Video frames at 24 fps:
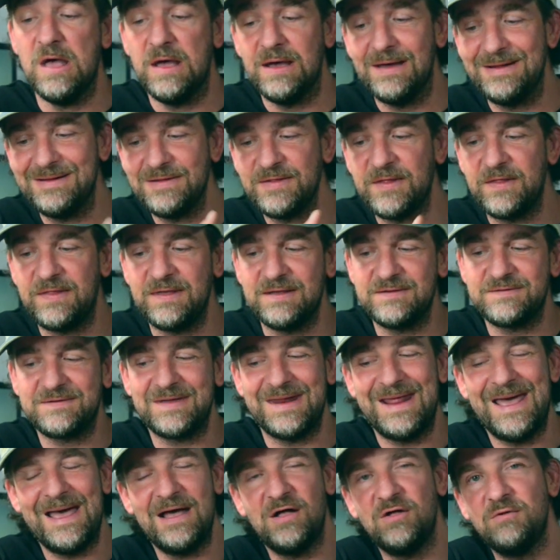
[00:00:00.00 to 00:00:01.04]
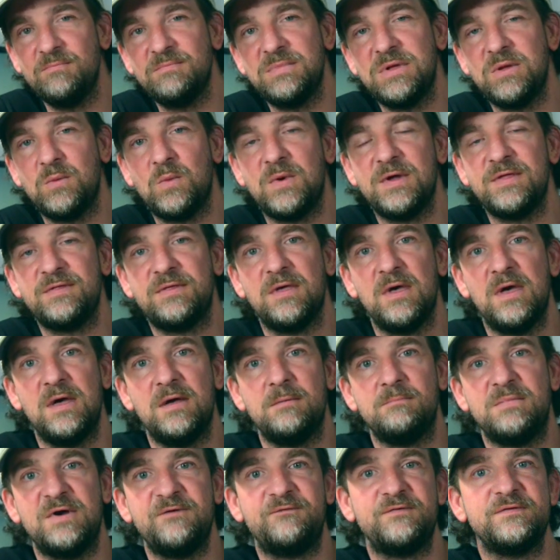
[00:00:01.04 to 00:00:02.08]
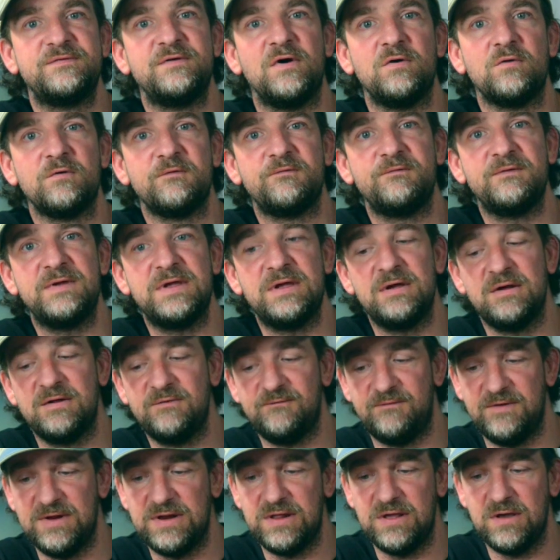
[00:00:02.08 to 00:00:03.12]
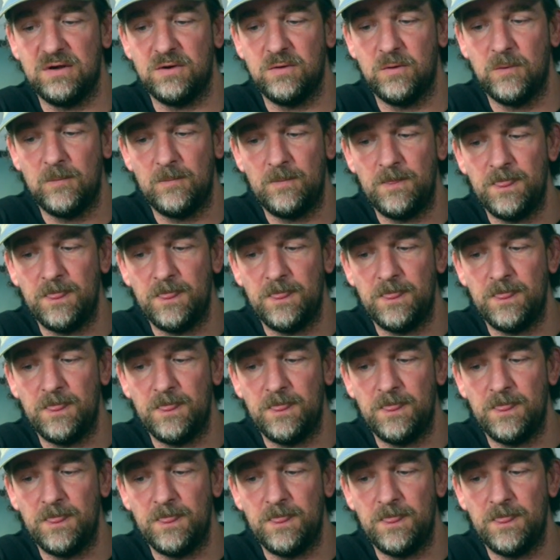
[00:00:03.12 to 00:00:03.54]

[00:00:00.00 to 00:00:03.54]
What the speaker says: and other things can help me with my photography and video.